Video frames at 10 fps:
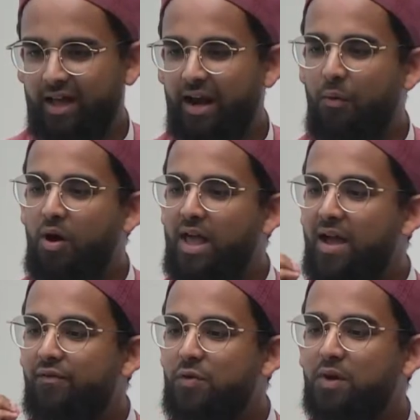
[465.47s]
And I want
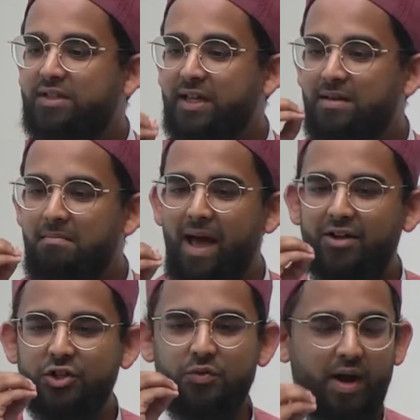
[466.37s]
everyone to
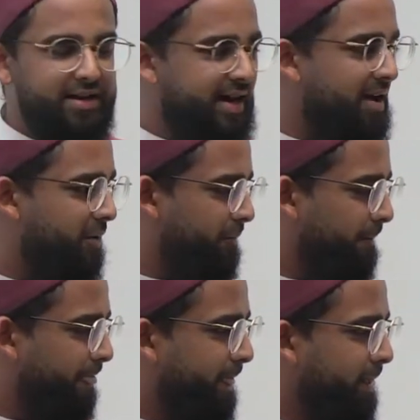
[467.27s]
imagine right now
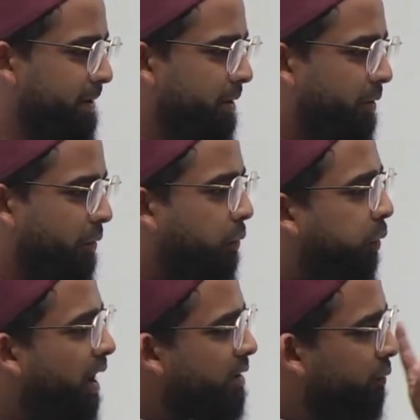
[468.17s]

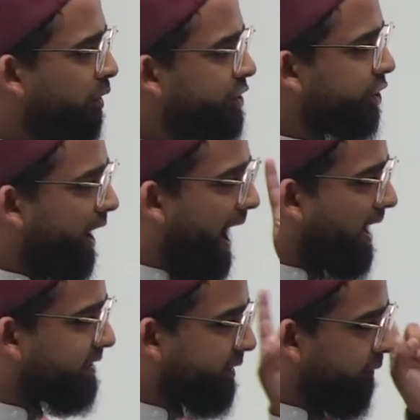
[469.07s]
what would your
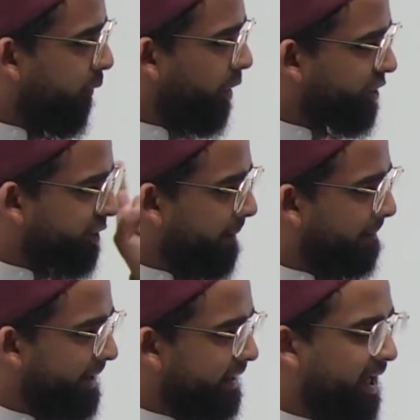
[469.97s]
acts of
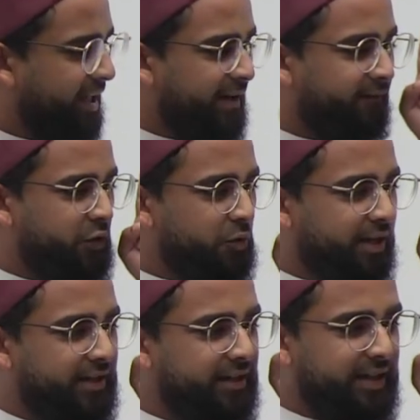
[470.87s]
worship be like if you
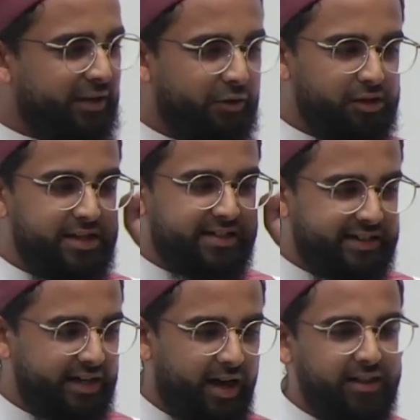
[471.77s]
could literally
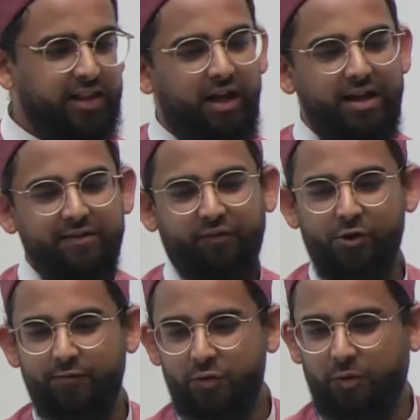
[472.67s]
see Allah in
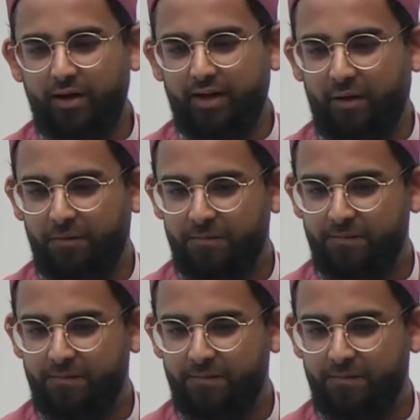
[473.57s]
front of you right now?